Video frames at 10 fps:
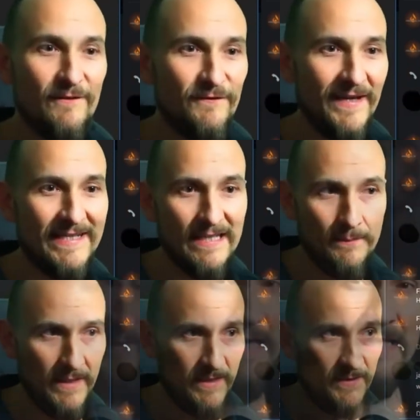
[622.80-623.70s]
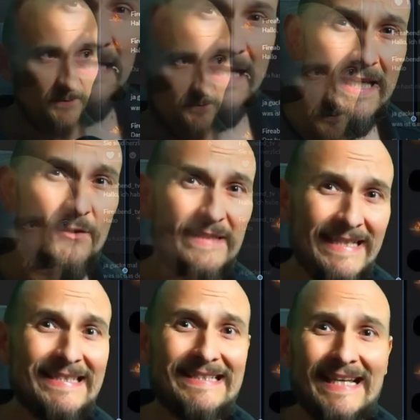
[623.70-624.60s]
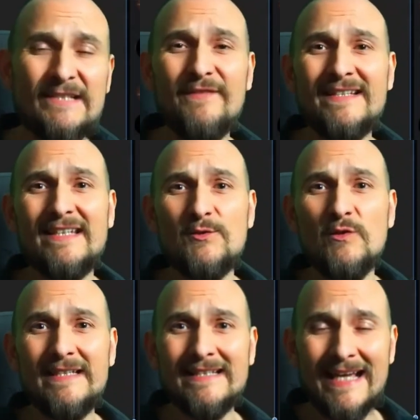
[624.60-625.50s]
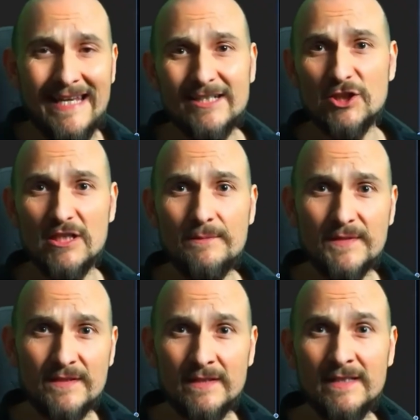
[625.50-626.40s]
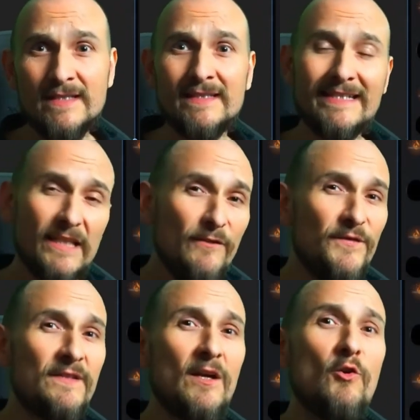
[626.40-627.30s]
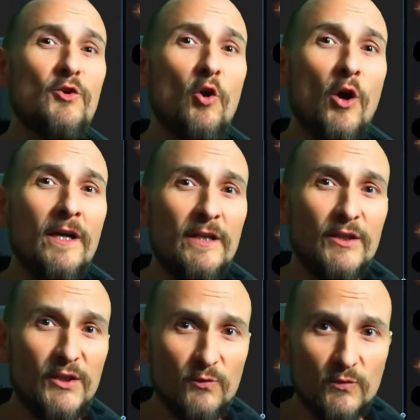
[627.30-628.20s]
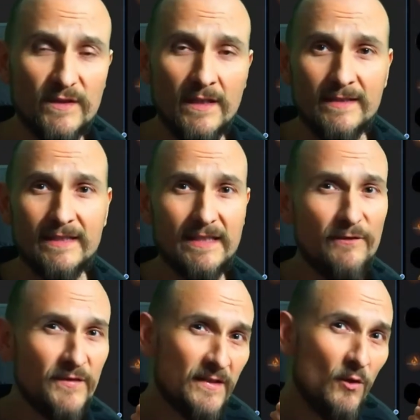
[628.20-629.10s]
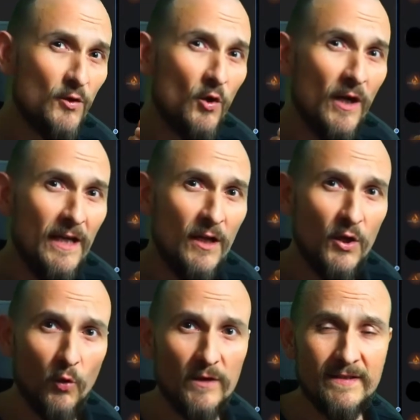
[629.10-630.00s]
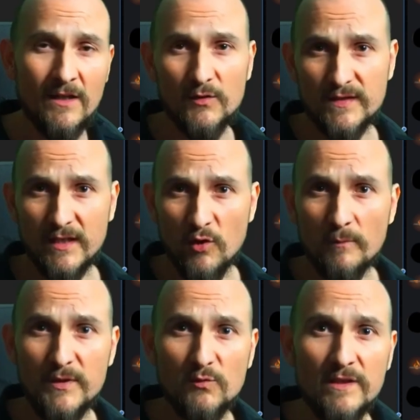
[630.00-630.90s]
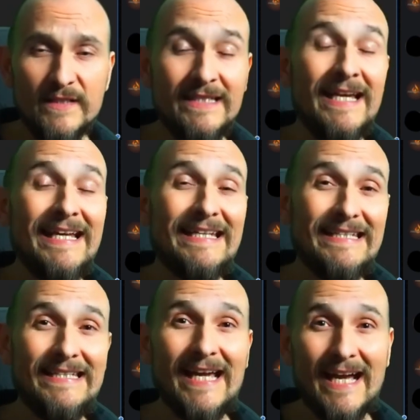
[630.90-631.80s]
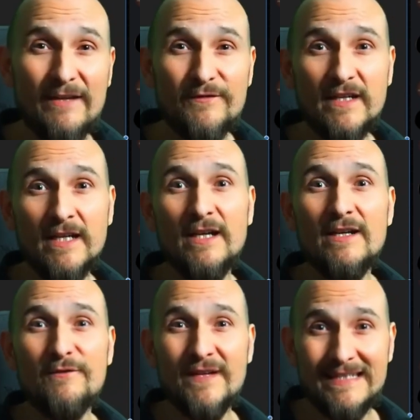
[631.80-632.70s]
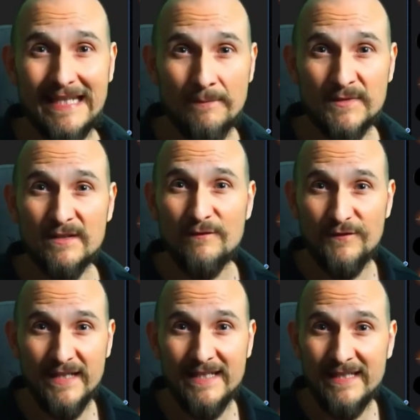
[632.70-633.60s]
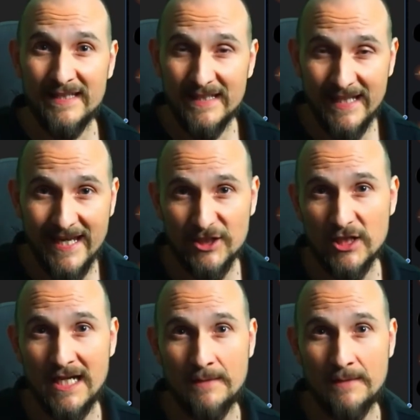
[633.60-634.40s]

Yeah, and that's honestly the absolute worst part, because it ends up hitting users. It ends up hitting people from the community who just really don't have much cash.